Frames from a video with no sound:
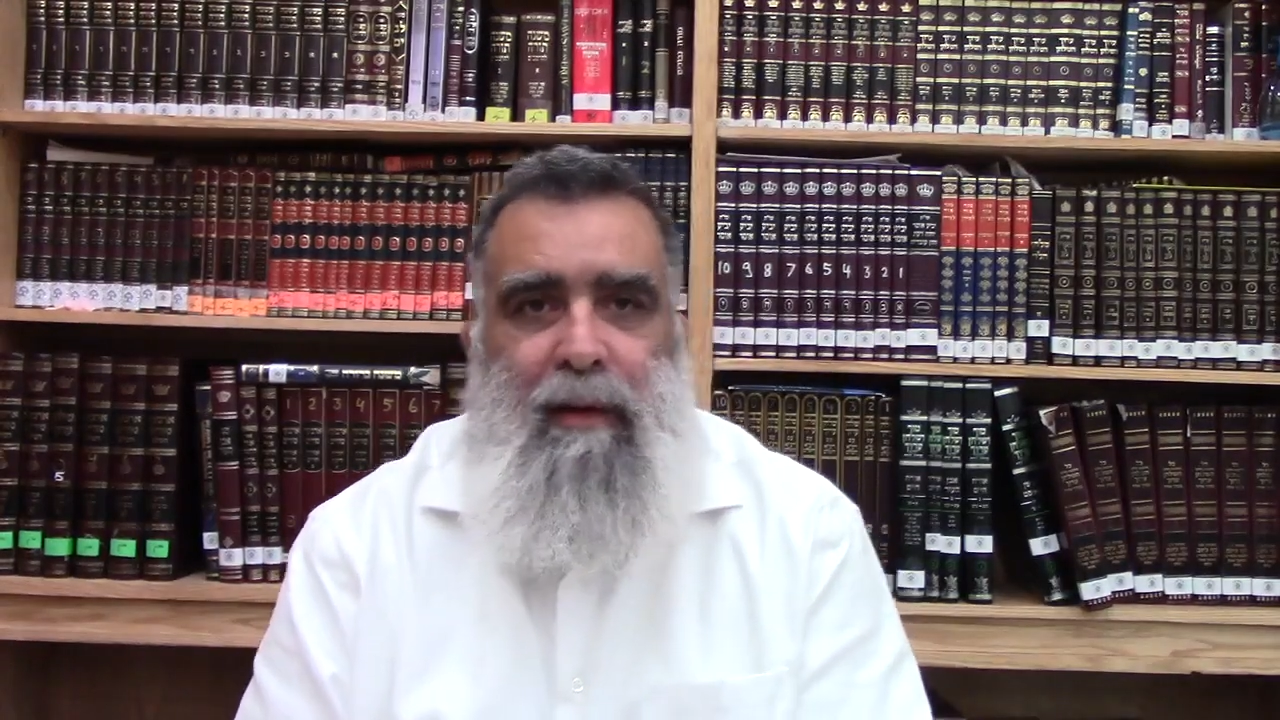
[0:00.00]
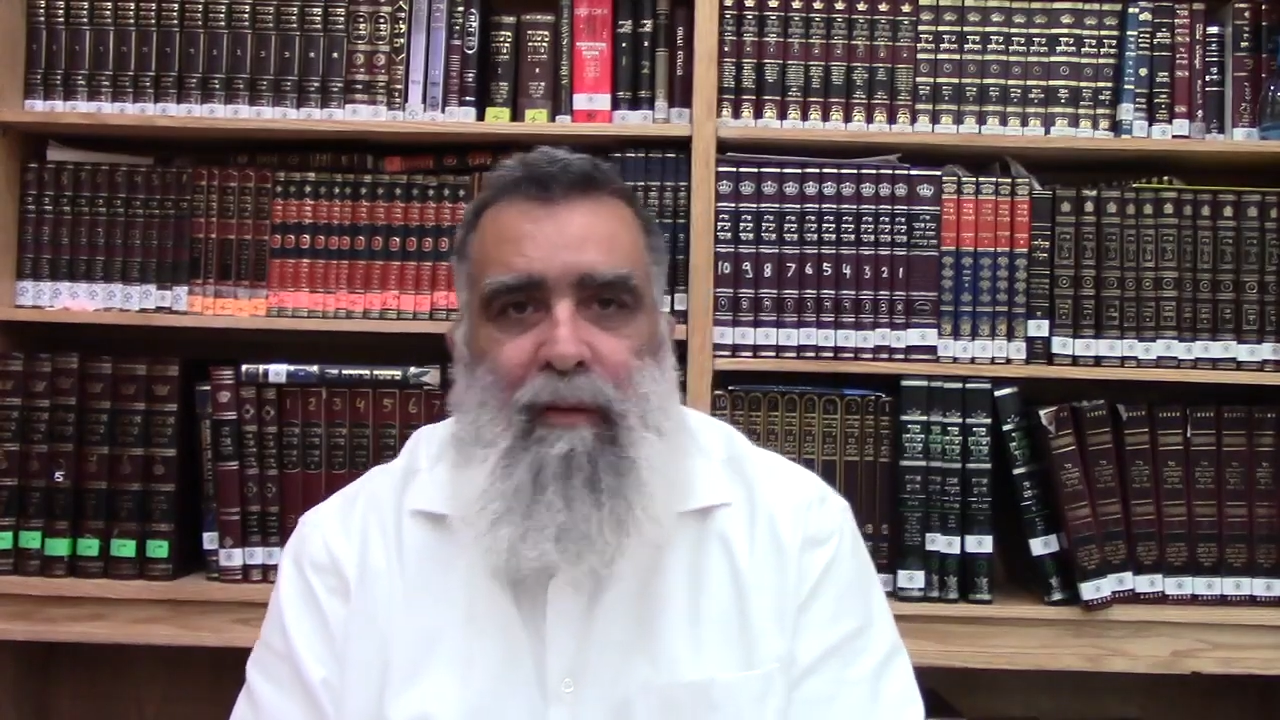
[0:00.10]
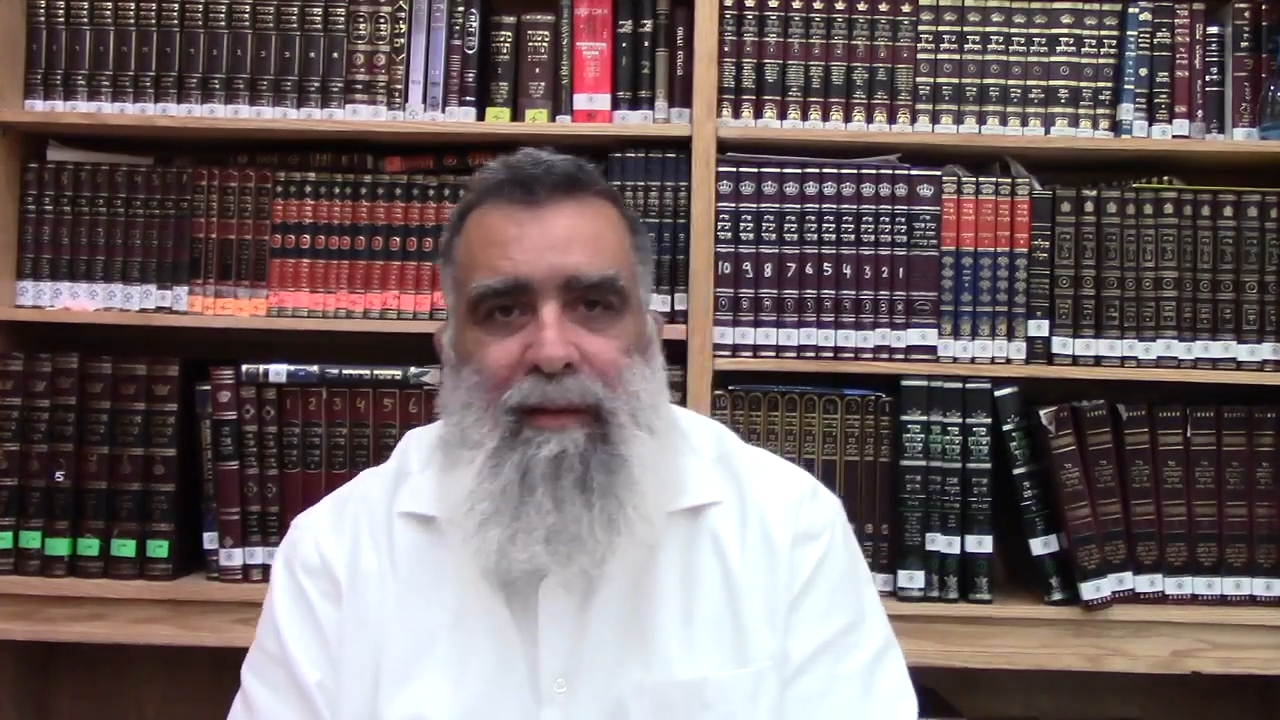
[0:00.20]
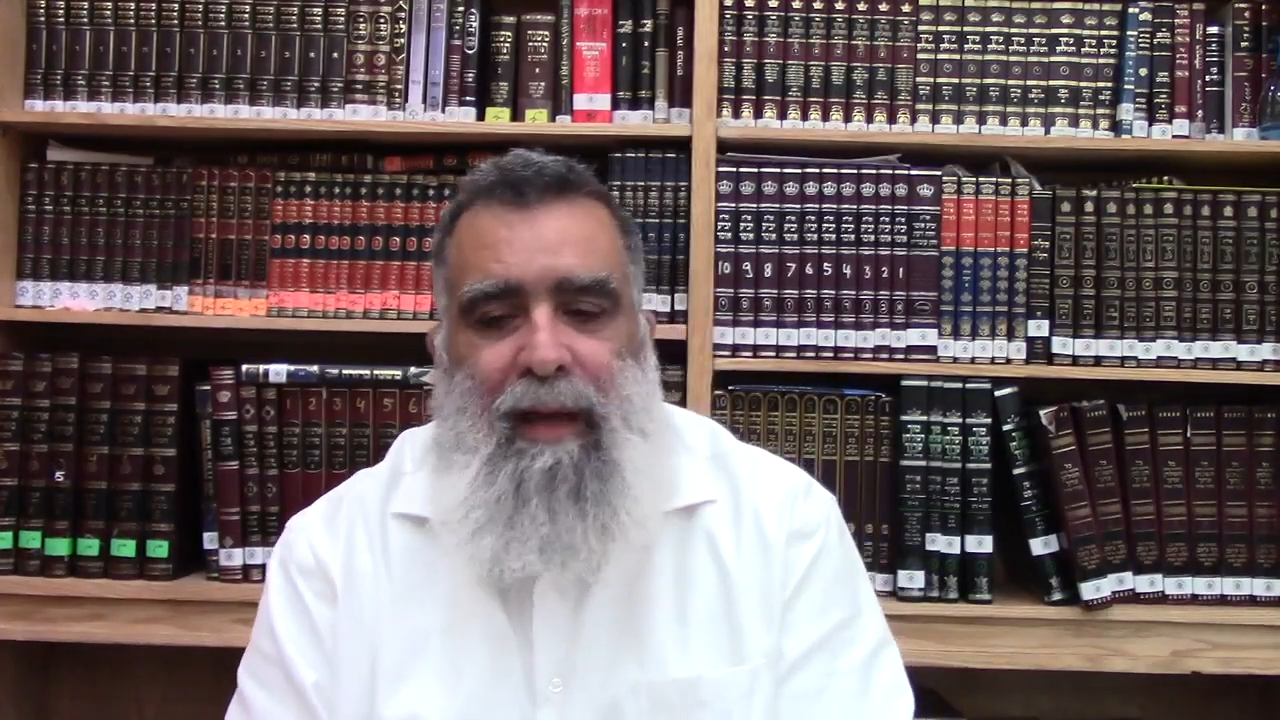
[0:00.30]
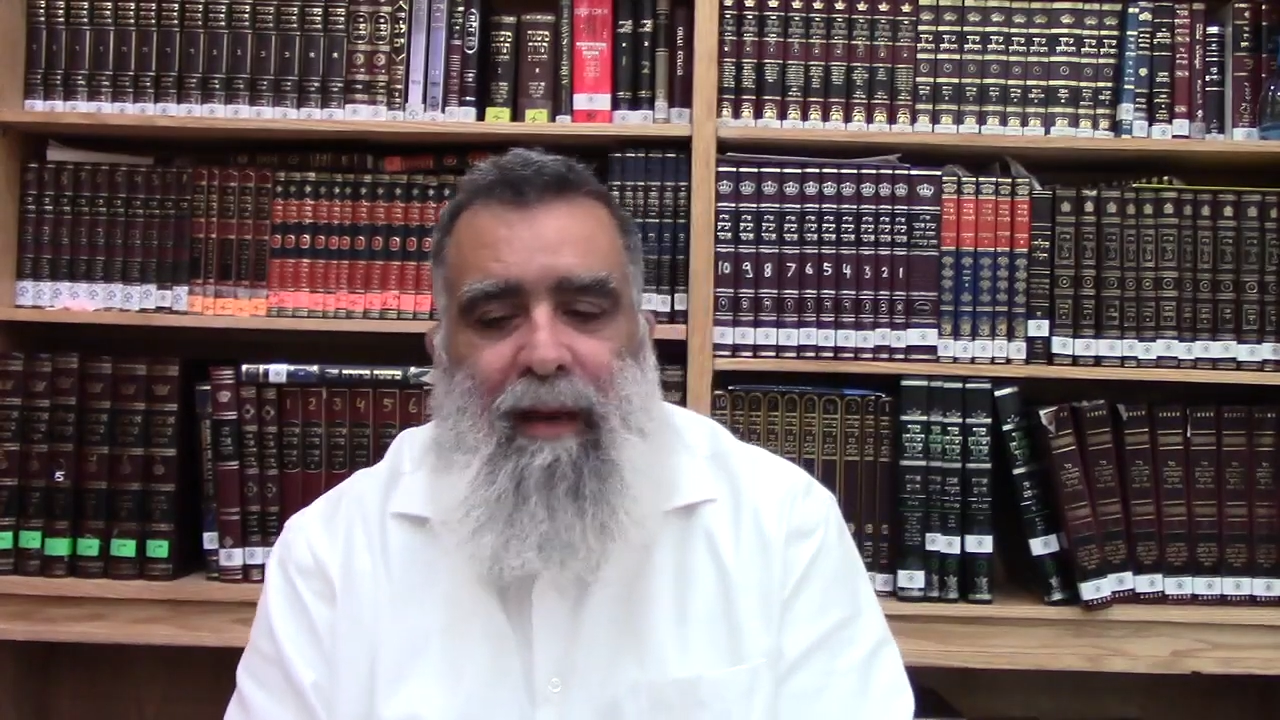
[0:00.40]

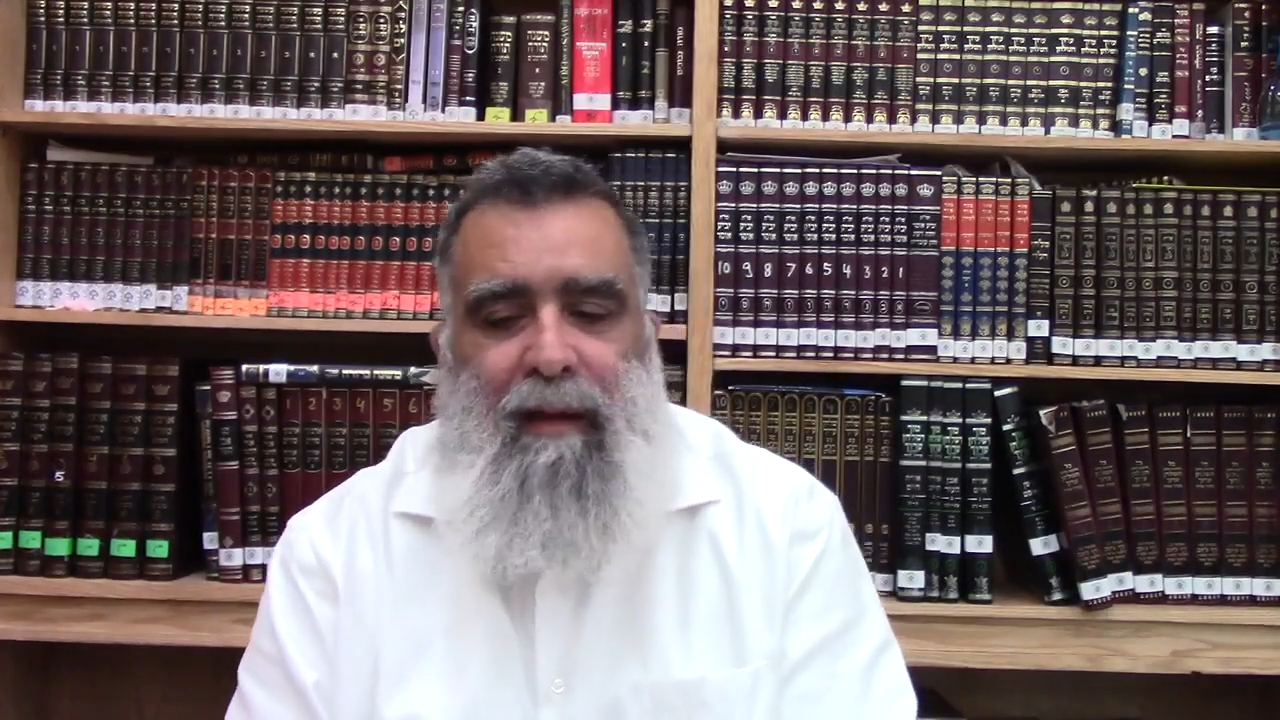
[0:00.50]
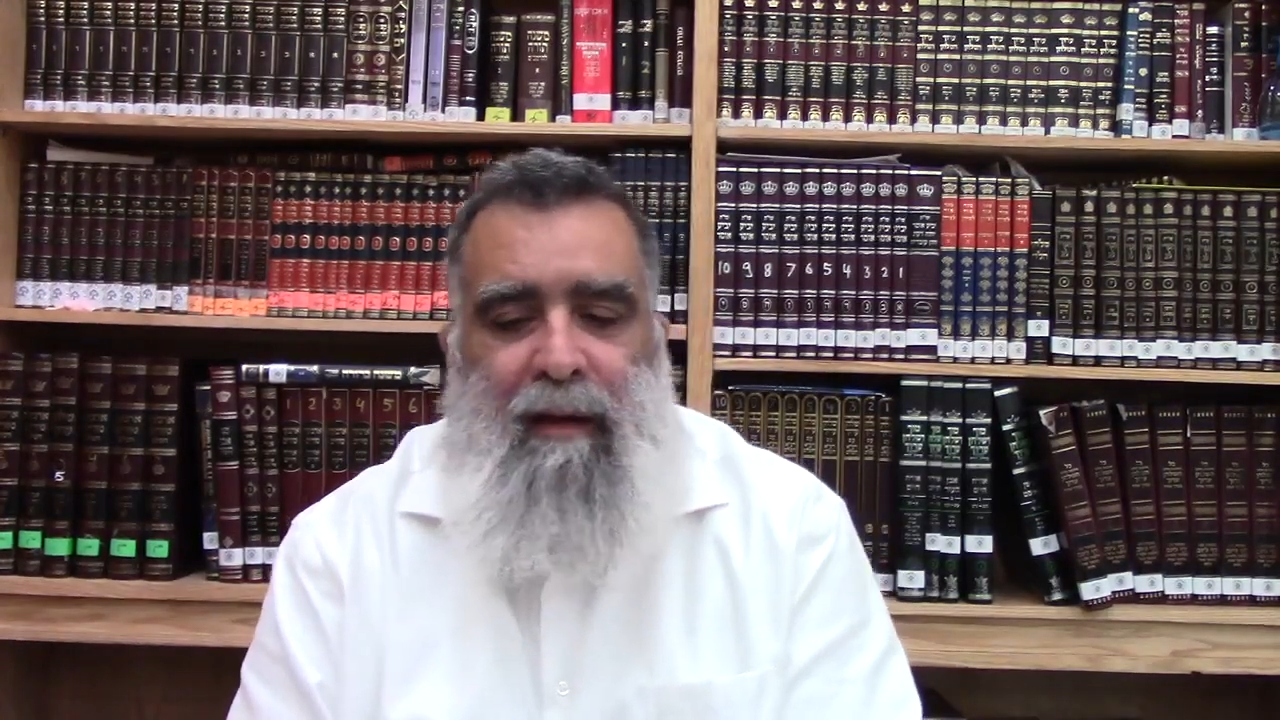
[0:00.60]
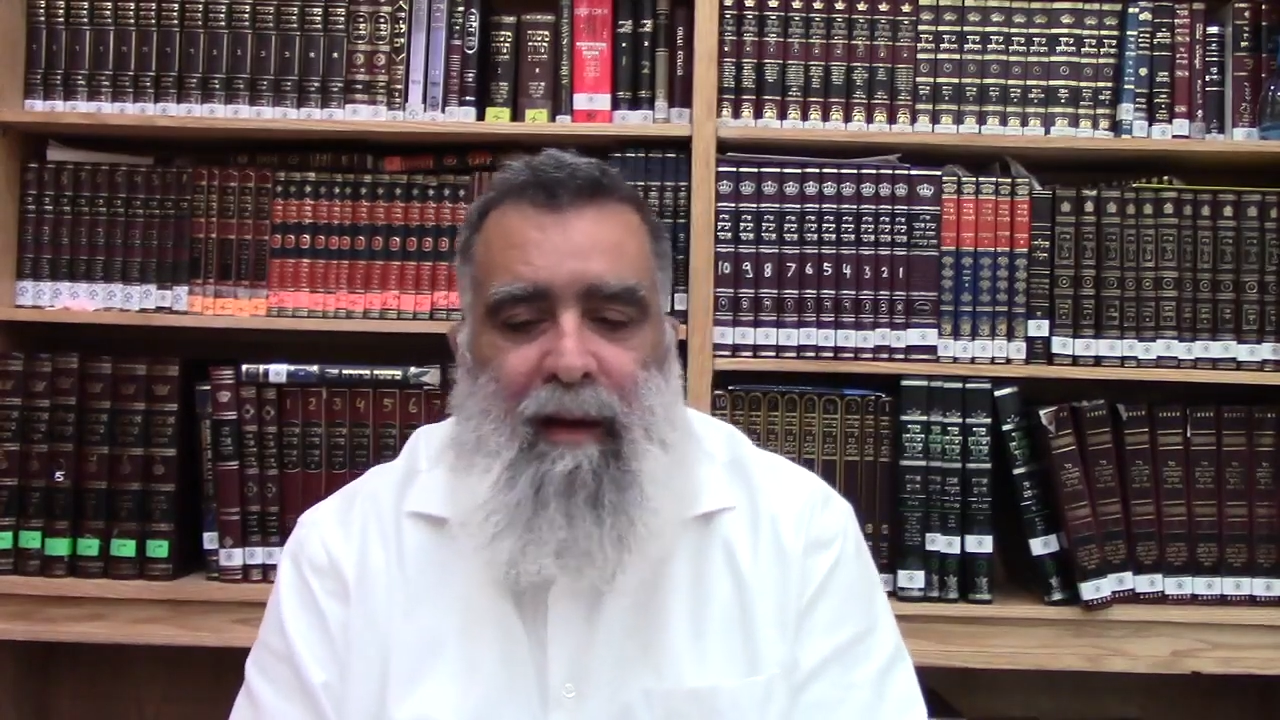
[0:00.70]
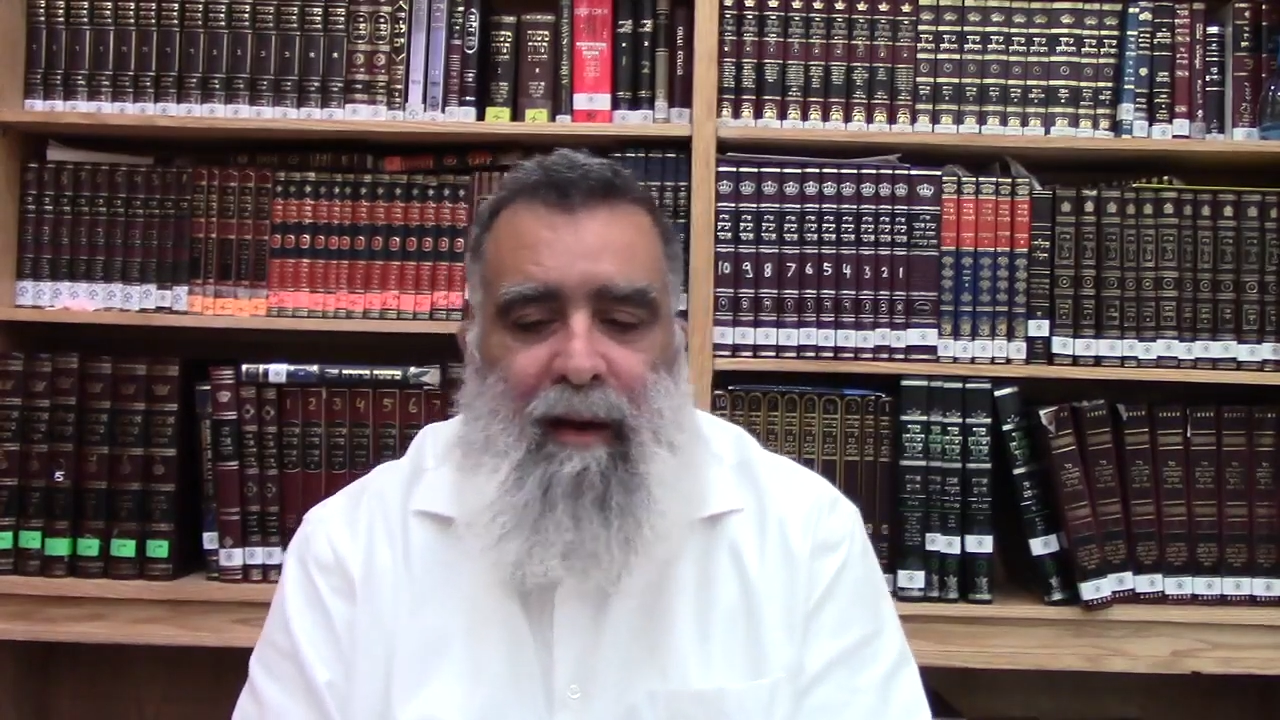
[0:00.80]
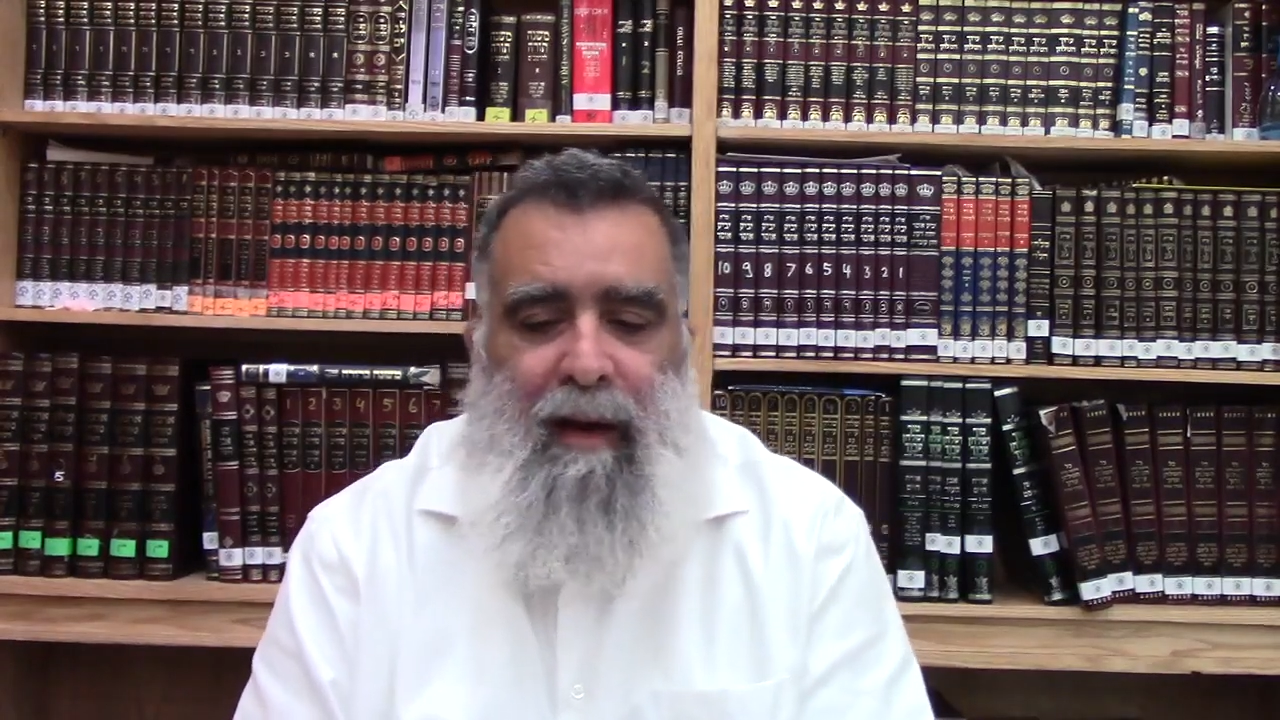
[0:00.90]
you've
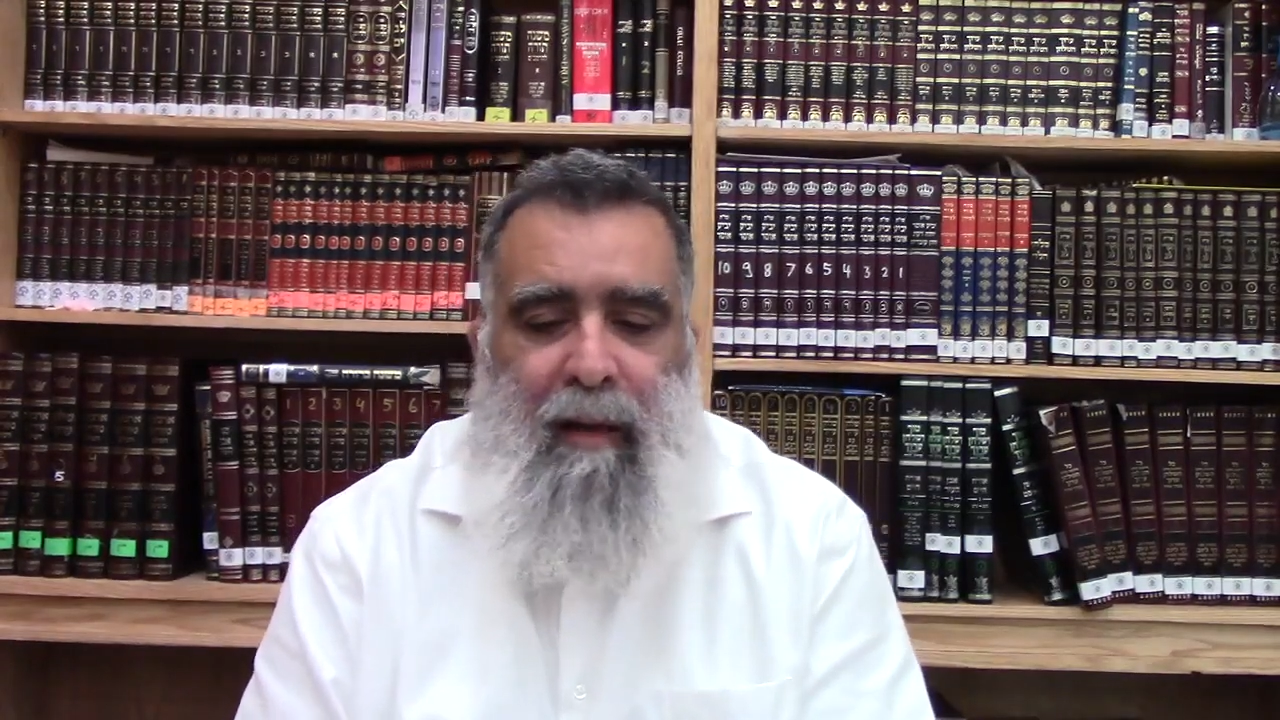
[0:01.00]
seen in the